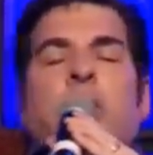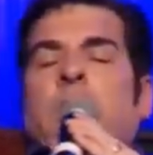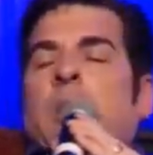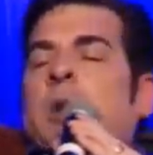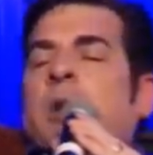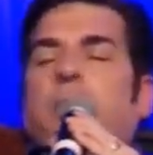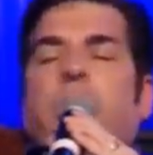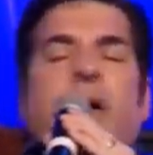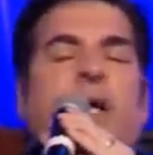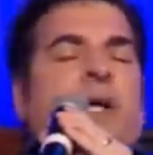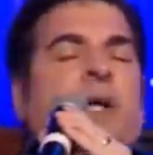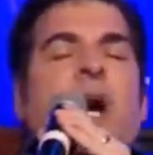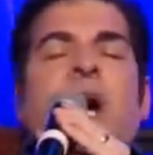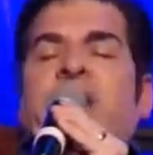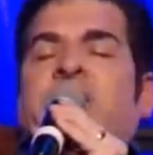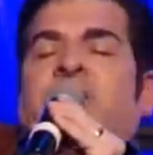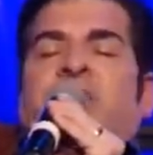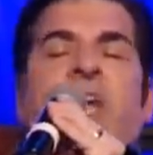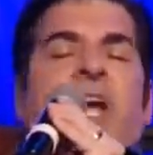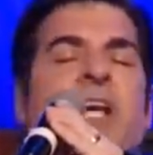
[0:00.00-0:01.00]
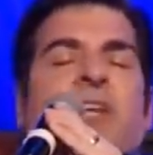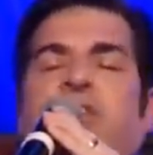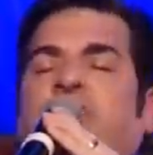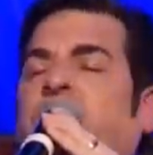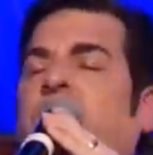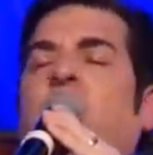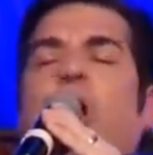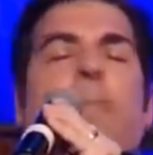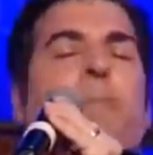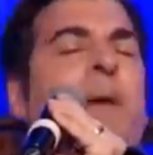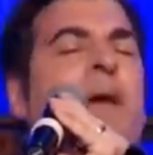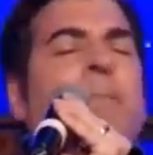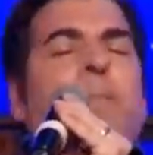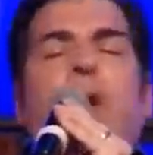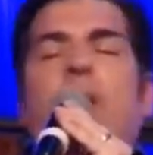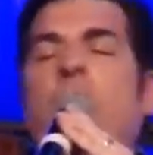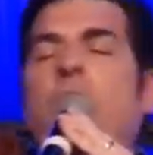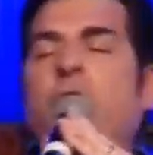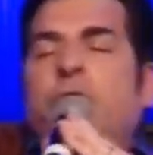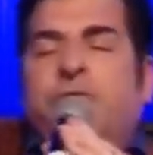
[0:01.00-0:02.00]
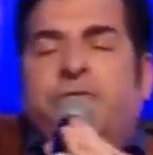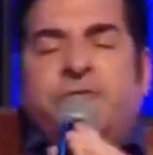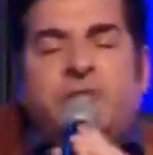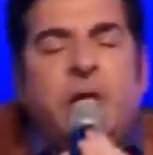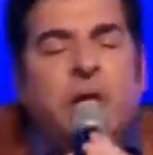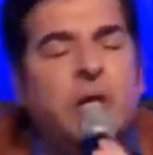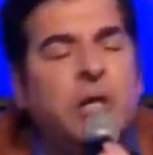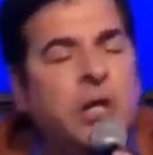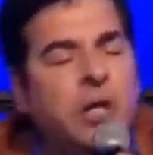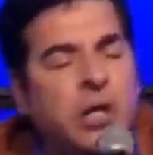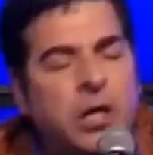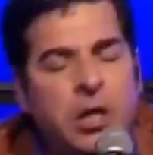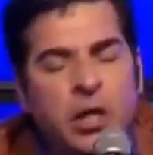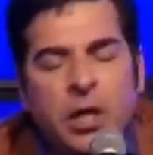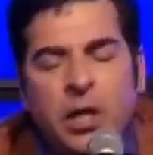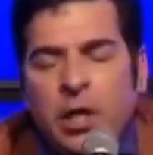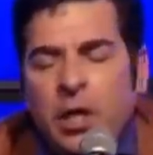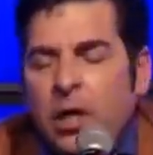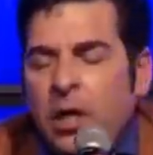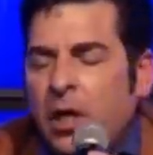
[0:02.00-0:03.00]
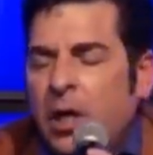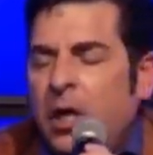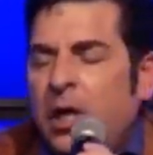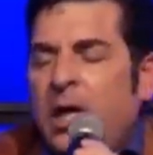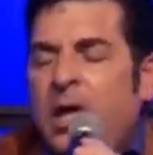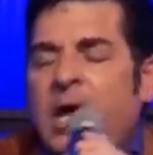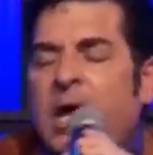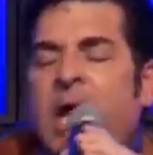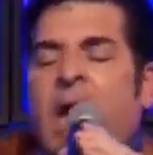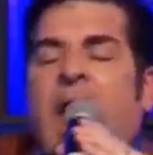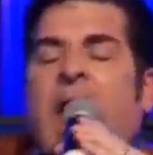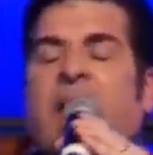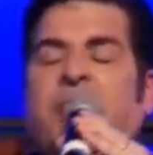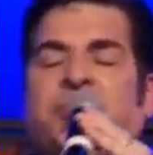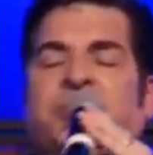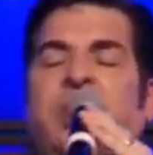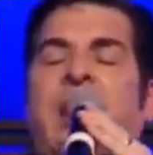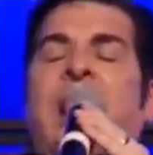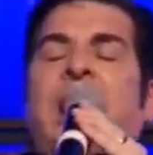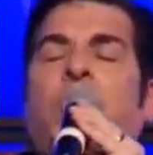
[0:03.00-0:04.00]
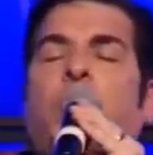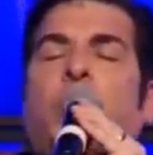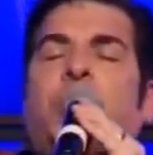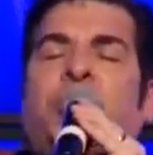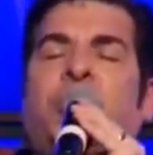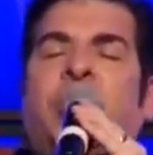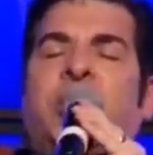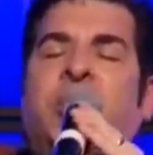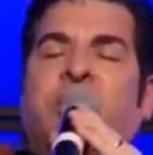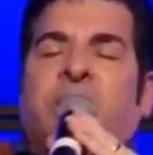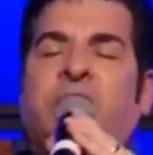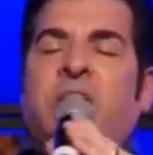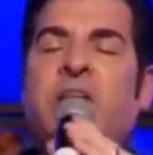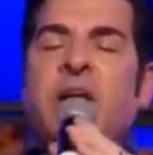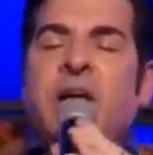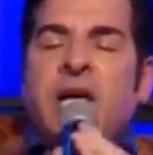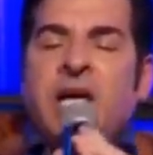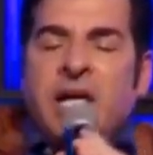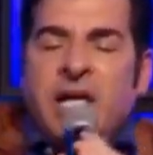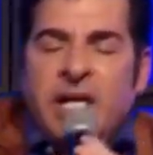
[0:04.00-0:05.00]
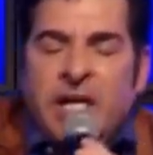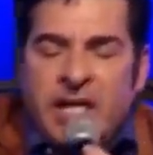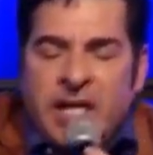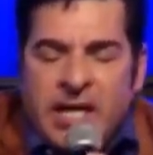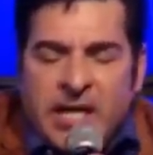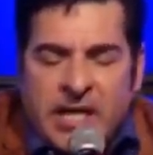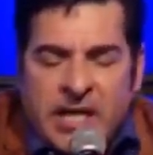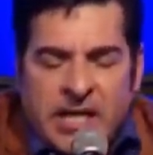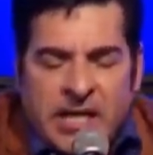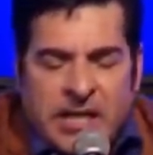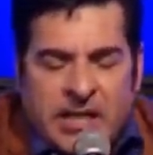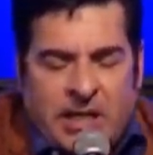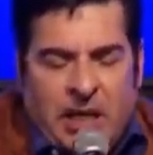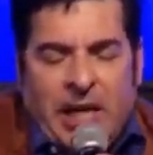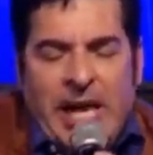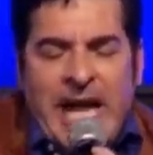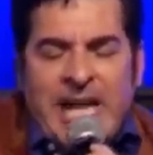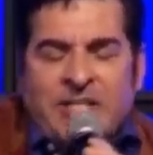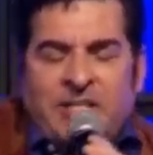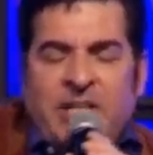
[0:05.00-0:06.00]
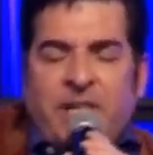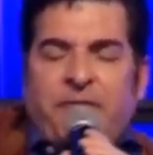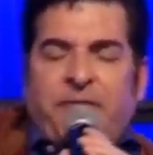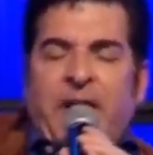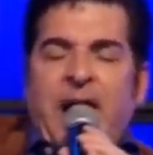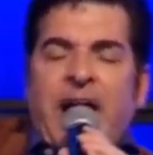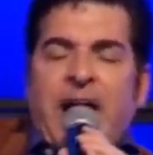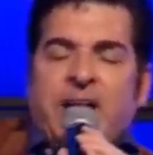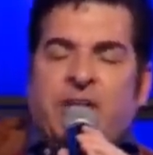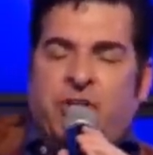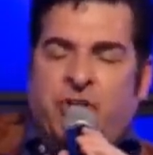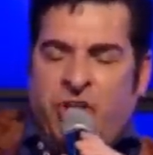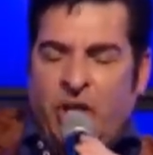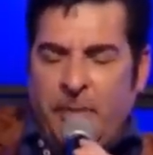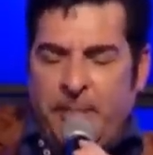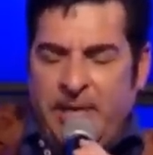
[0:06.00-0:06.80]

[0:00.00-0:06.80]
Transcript: But God says, don't be moved, as that which is classified shall be